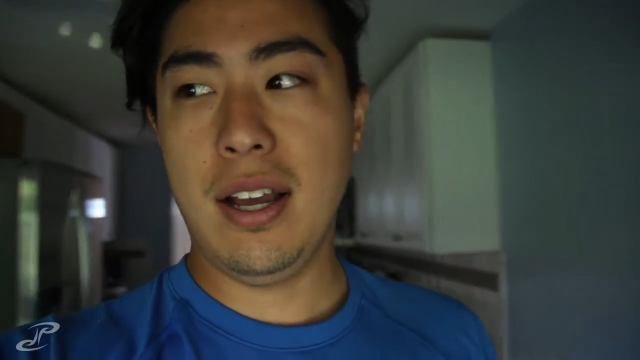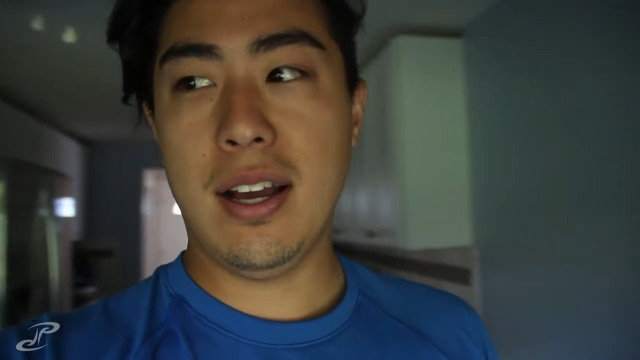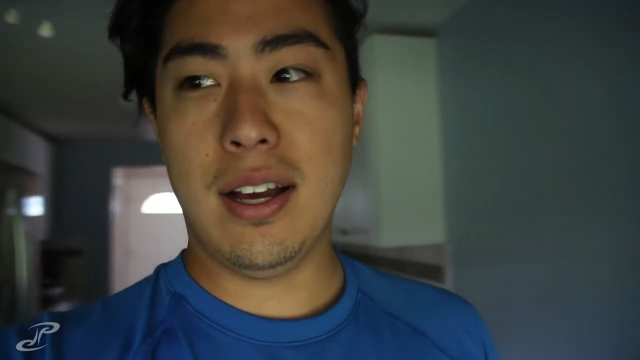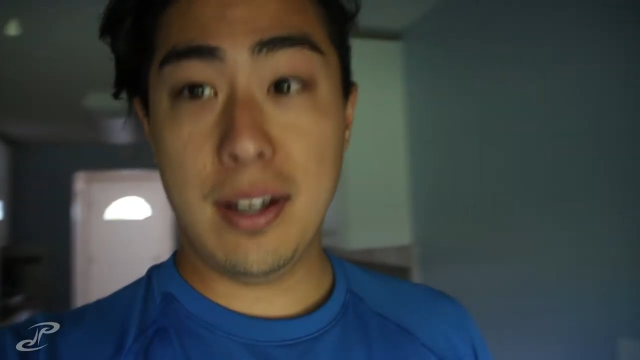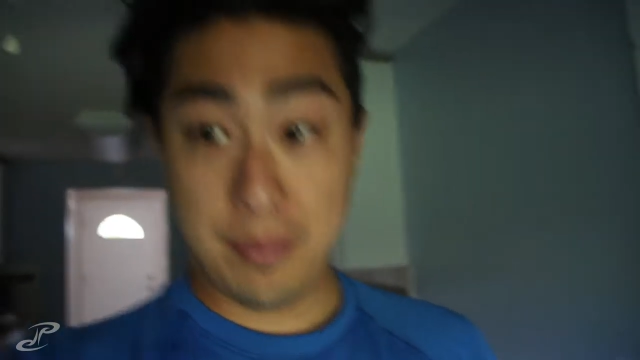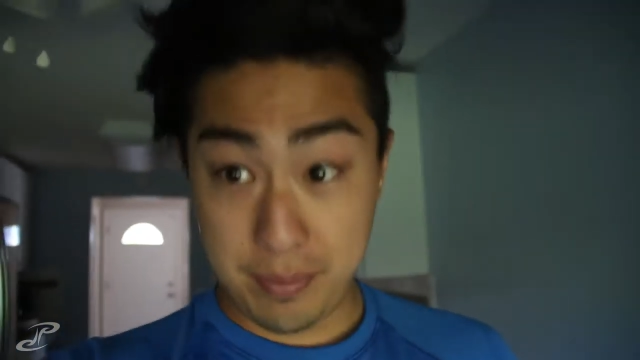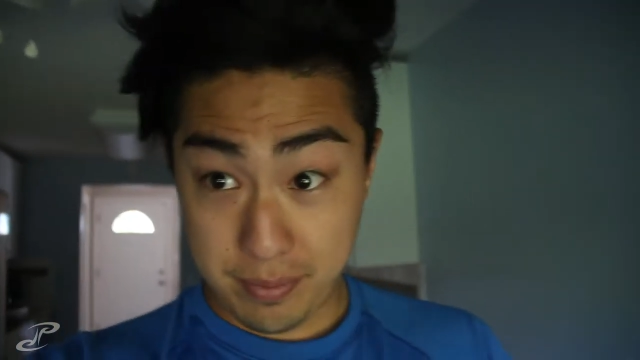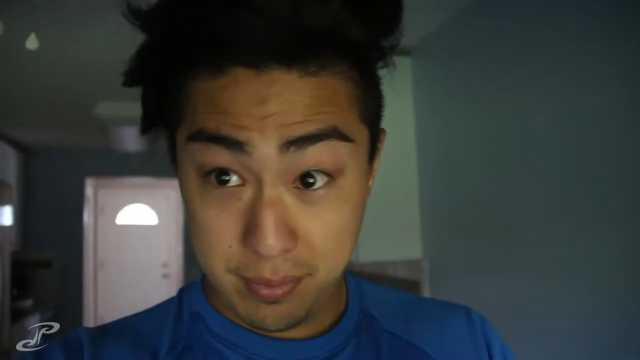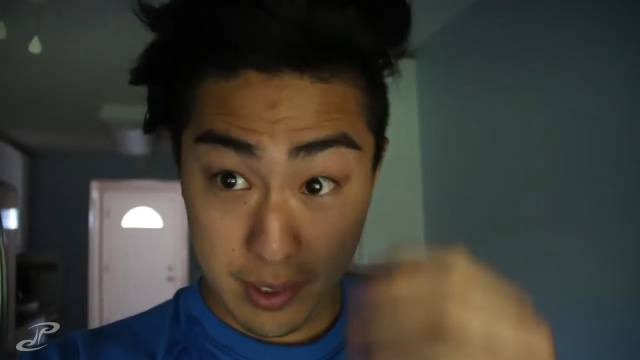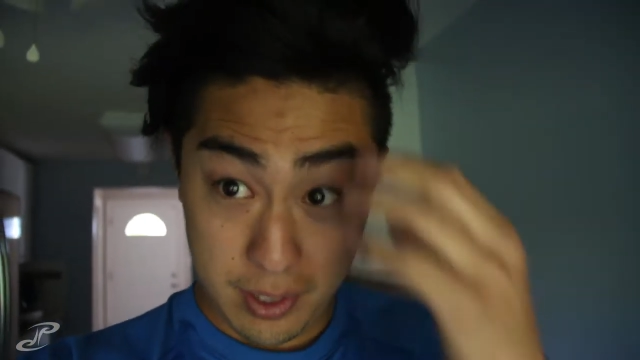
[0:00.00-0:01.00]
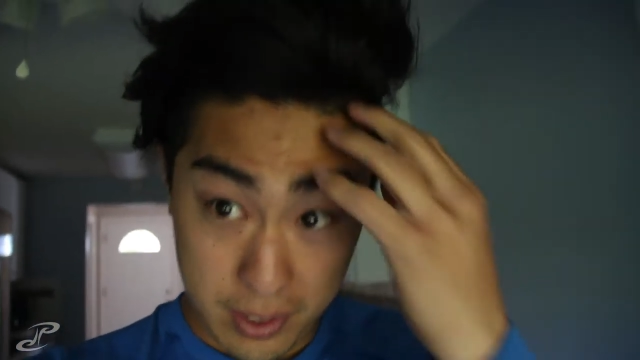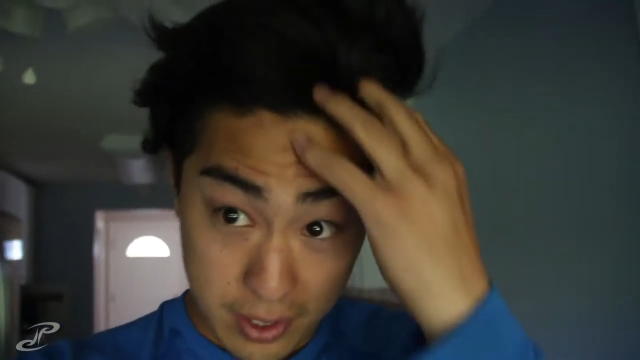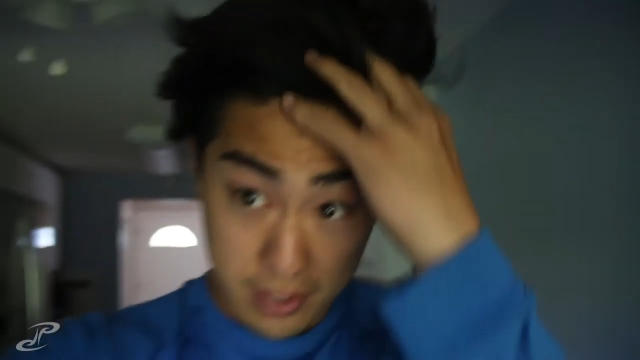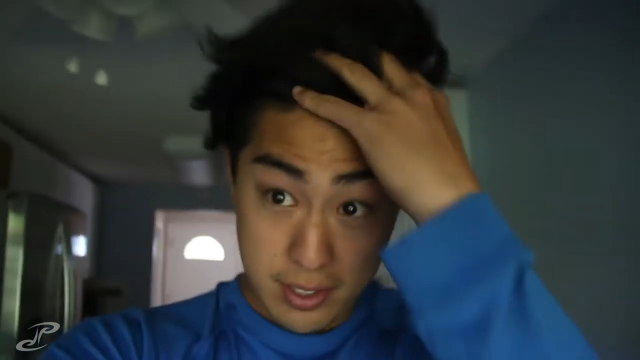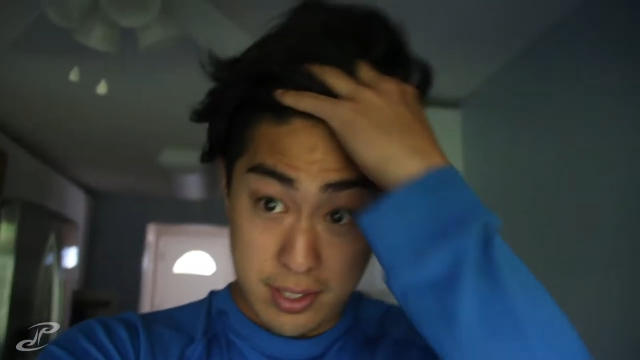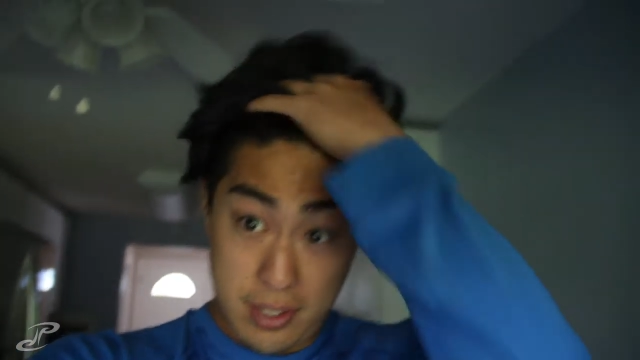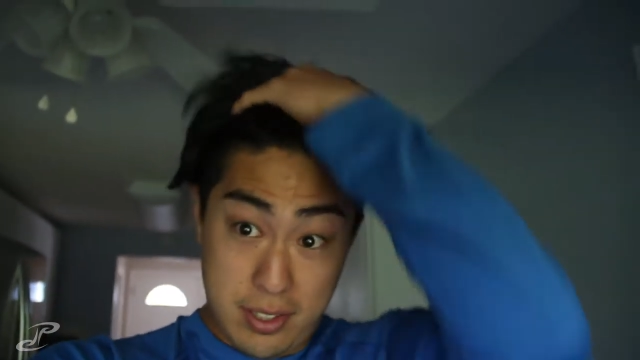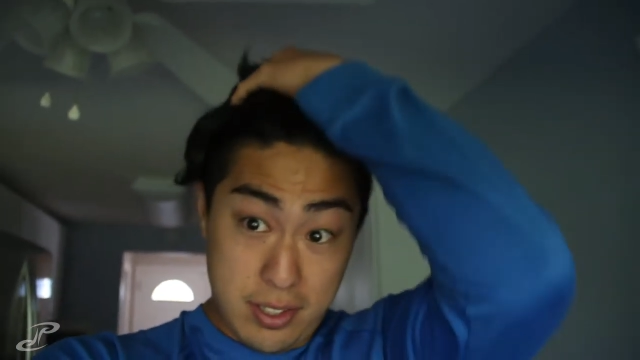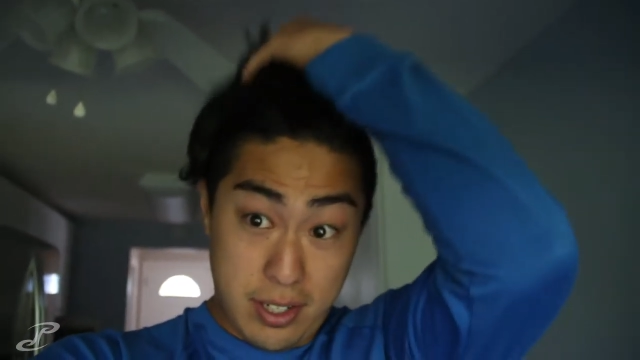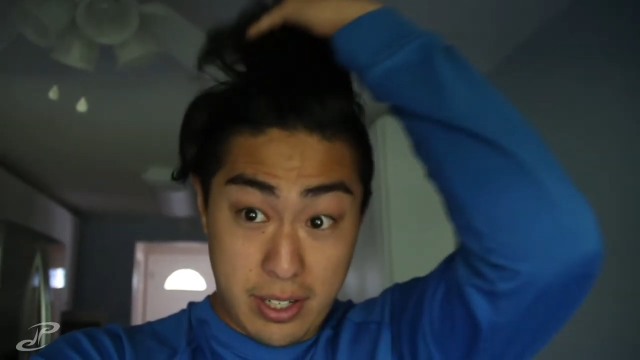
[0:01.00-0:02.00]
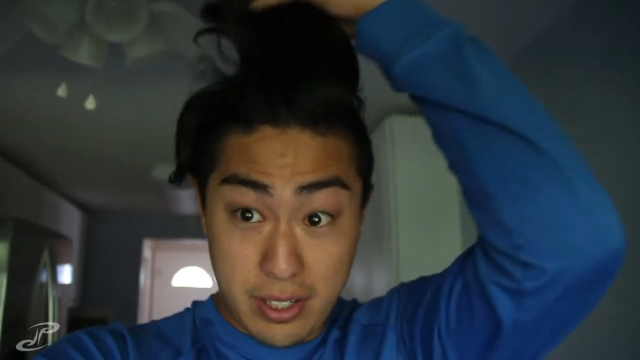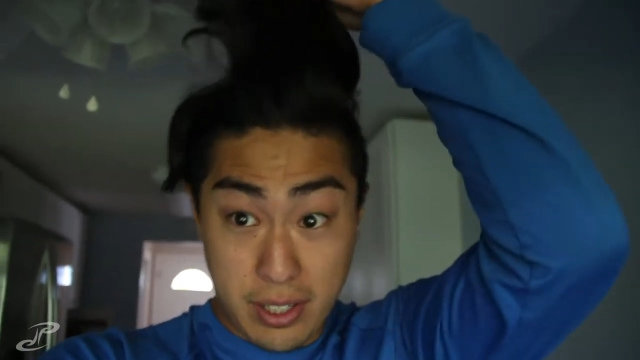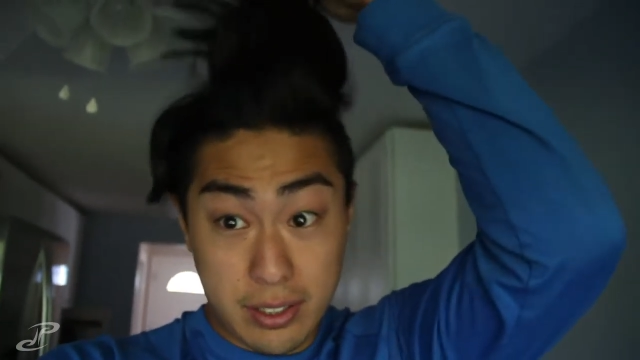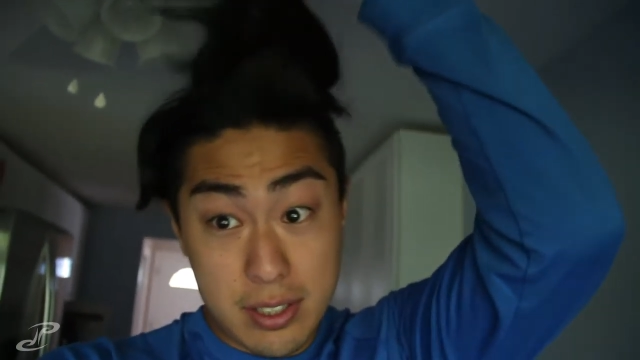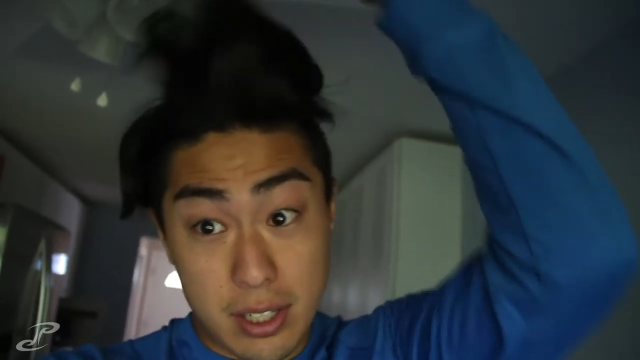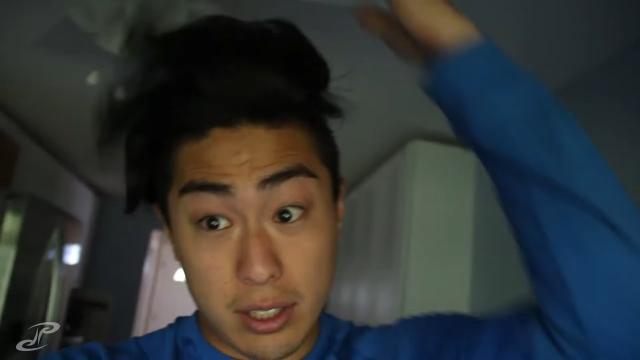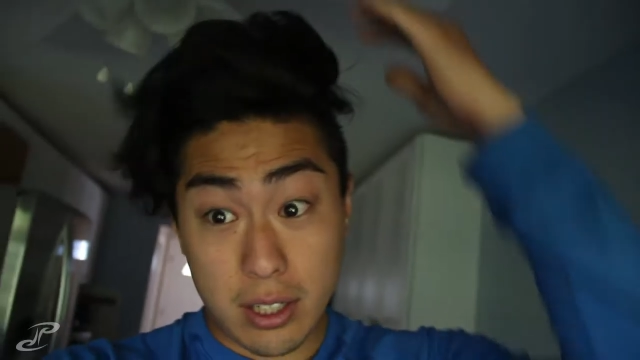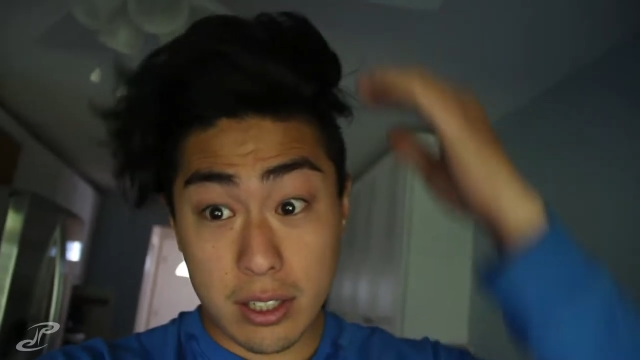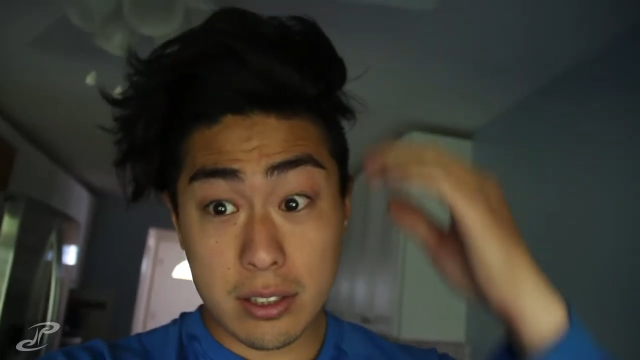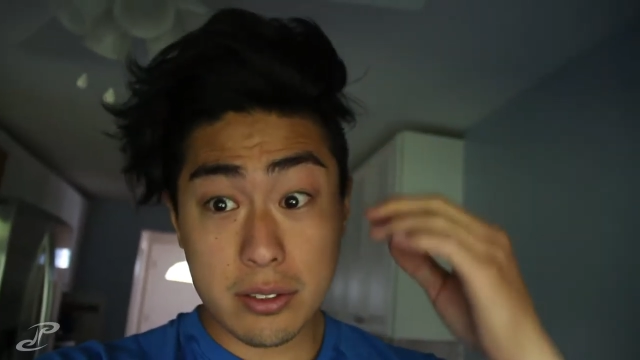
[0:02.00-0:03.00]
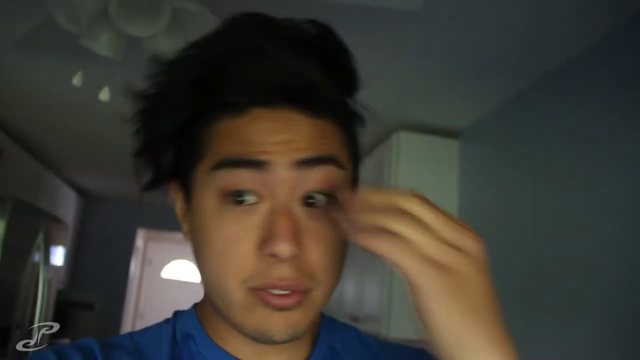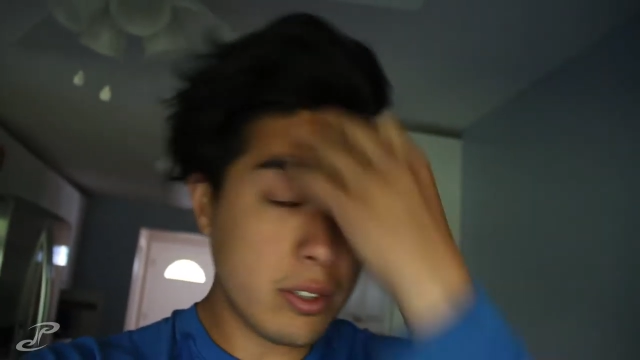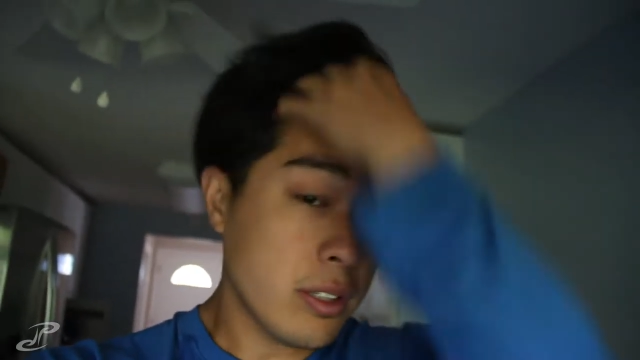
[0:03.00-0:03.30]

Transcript: Look at this. I need to get this taken care of.